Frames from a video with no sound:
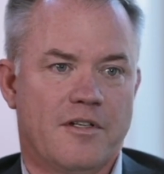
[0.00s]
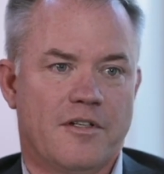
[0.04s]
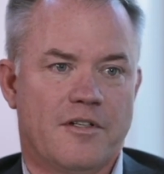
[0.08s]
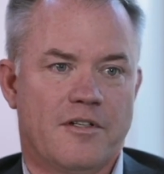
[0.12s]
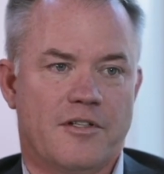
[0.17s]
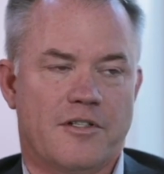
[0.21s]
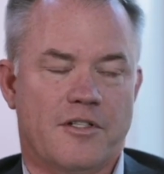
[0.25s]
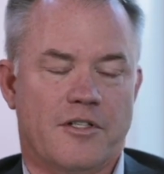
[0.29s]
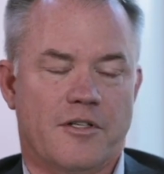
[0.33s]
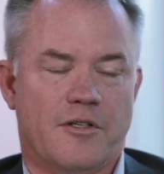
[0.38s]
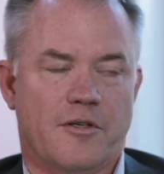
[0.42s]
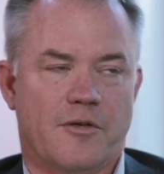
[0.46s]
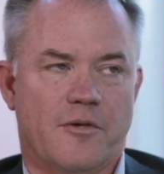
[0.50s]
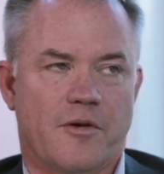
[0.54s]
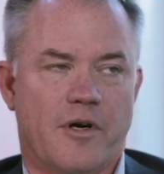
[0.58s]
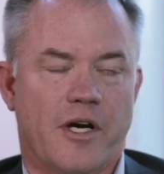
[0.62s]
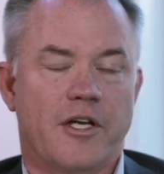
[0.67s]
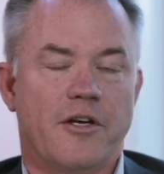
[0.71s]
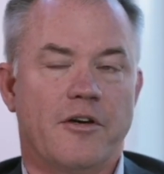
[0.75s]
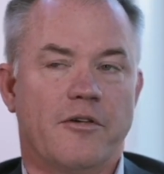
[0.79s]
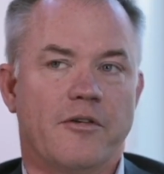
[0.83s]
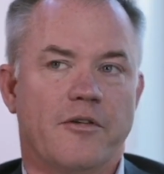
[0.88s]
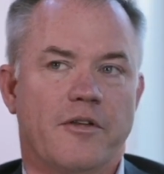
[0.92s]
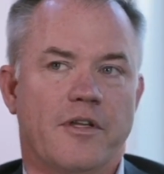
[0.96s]
So
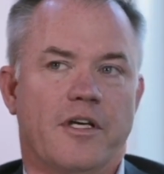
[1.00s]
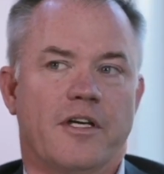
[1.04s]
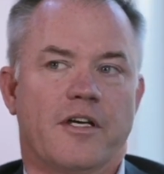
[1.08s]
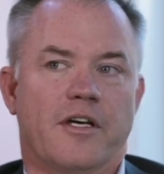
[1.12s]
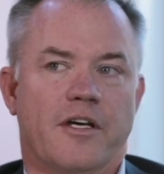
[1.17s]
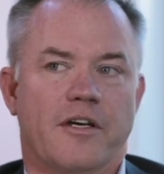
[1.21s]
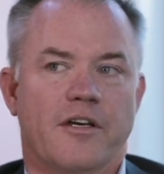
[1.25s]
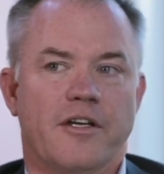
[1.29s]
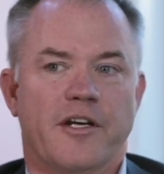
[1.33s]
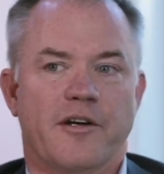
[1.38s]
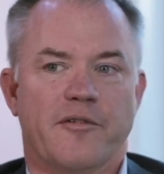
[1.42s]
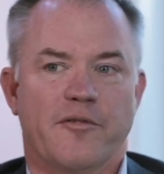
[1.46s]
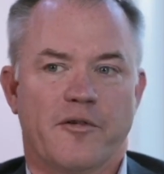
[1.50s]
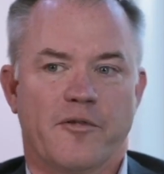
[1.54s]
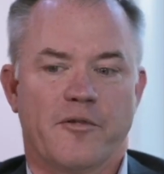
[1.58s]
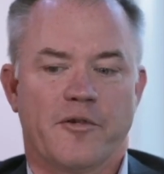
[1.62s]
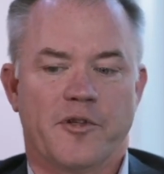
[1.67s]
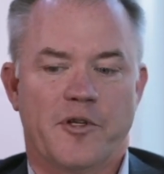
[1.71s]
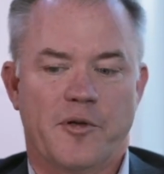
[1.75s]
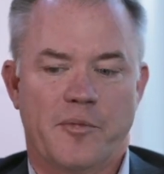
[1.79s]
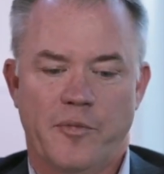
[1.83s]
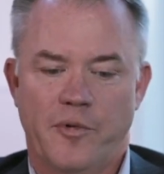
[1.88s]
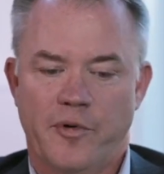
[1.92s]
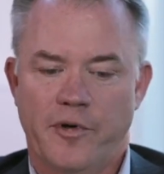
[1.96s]
I don't think I could ever
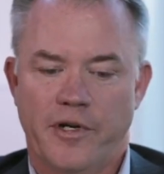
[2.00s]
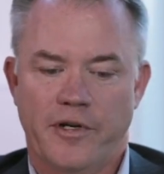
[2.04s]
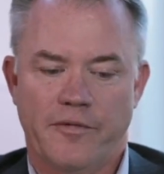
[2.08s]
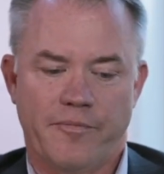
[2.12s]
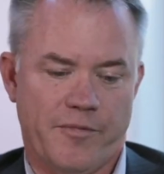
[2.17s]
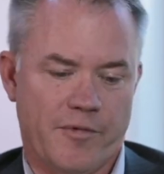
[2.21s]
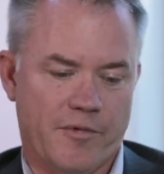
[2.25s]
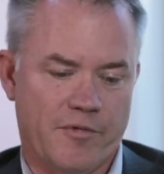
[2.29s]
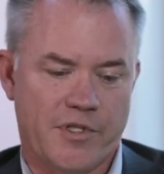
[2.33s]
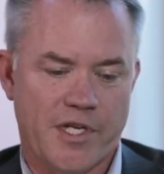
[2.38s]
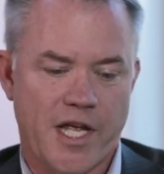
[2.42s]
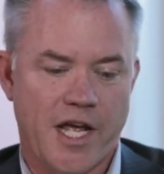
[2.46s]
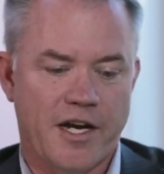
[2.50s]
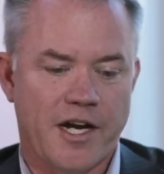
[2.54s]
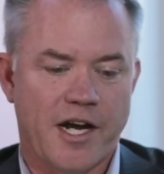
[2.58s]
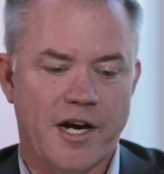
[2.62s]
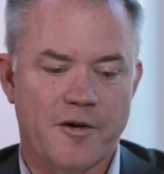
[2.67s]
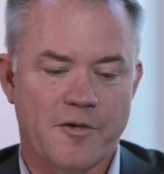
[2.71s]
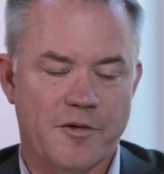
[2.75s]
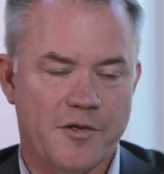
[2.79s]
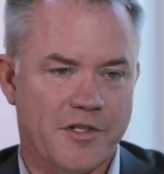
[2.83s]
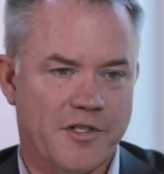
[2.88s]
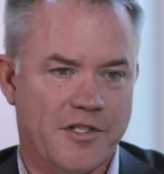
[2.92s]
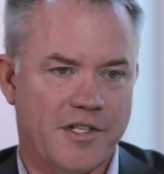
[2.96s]
really put 10
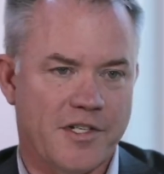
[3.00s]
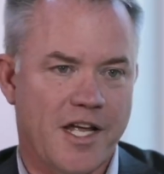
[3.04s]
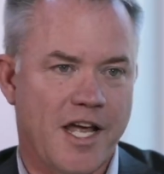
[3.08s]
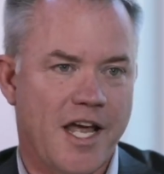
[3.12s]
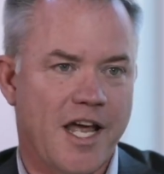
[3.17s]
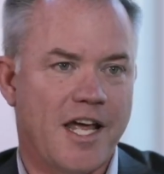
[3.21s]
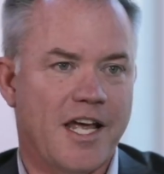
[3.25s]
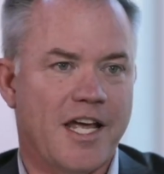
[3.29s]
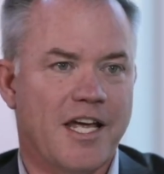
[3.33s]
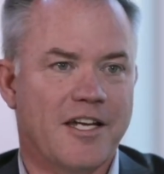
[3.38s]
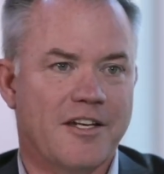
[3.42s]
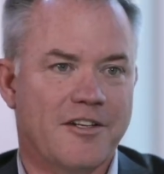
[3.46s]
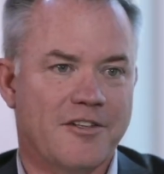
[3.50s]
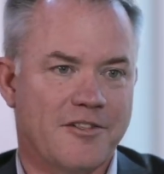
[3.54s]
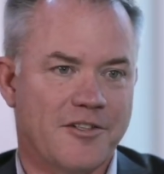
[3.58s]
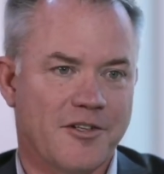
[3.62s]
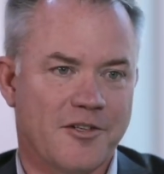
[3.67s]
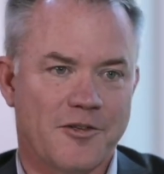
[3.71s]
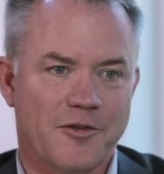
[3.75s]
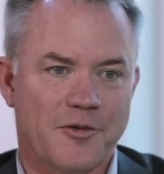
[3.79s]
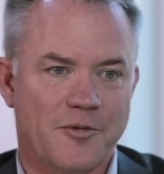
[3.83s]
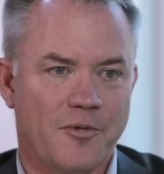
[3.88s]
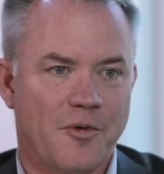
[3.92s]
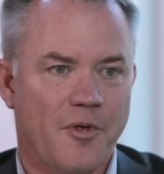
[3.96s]
hours a day
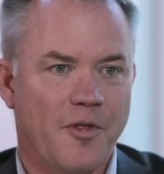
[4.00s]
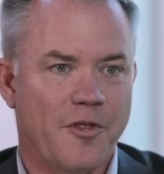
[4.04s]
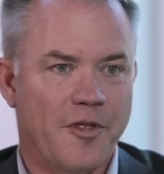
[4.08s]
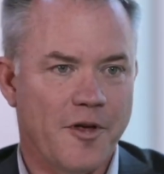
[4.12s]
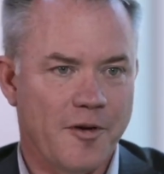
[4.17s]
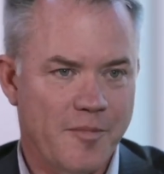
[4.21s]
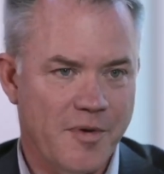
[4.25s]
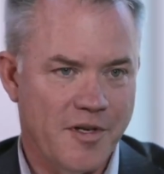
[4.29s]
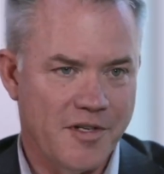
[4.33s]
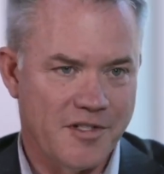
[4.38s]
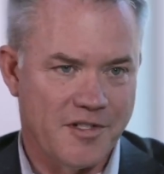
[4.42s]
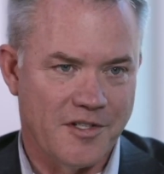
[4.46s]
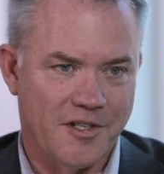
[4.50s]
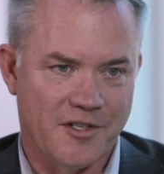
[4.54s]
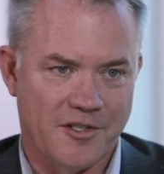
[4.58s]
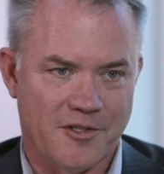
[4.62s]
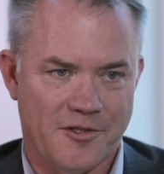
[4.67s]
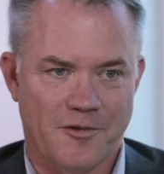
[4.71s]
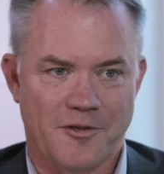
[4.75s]
into the business,